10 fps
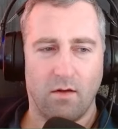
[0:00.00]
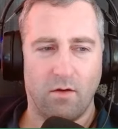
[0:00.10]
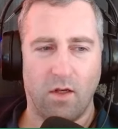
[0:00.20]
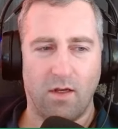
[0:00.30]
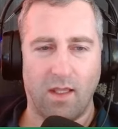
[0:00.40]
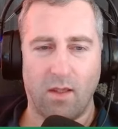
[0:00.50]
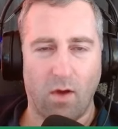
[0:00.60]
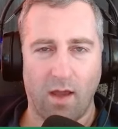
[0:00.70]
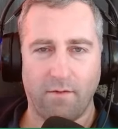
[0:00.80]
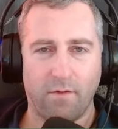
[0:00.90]
Did you
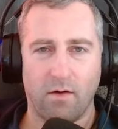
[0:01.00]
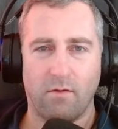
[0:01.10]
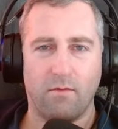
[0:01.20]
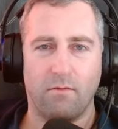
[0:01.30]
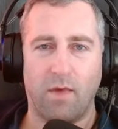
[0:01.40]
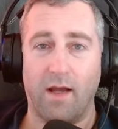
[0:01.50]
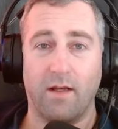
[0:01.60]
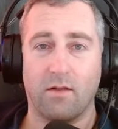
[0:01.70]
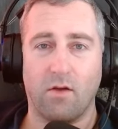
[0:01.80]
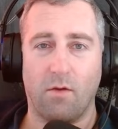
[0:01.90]
ever buy
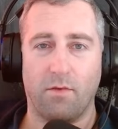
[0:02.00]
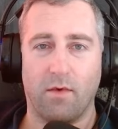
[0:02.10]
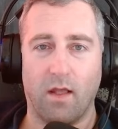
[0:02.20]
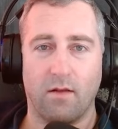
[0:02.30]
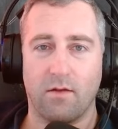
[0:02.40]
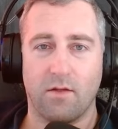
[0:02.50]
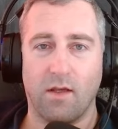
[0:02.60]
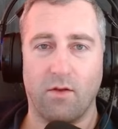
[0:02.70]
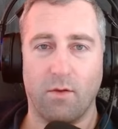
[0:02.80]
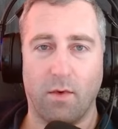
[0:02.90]
the top and
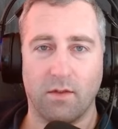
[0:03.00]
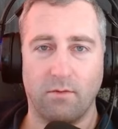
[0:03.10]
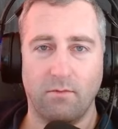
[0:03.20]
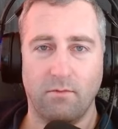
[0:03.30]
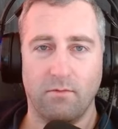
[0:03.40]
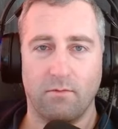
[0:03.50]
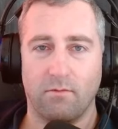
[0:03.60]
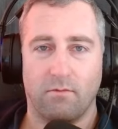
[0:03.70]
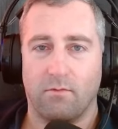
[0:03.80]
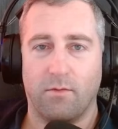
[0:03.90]
sell the bottom,
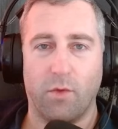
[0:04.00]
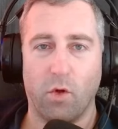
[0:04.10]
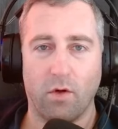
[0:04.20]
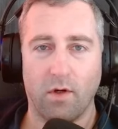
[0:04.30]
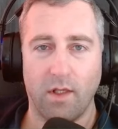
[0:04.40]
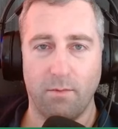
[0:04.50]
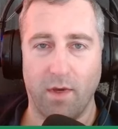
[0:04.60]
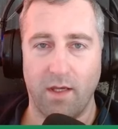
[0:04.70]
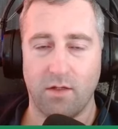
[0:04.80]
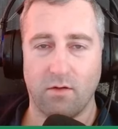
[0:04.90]
purely
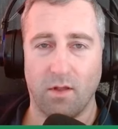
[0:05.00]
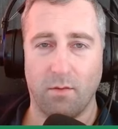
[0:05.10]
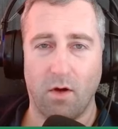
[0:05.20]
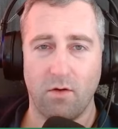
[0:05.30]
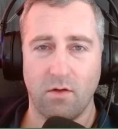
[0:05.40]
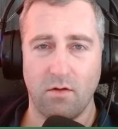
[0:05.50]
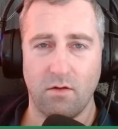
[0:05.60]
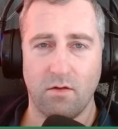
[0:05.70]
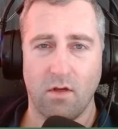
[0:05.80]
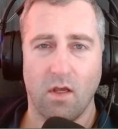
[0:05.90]
based on emotions?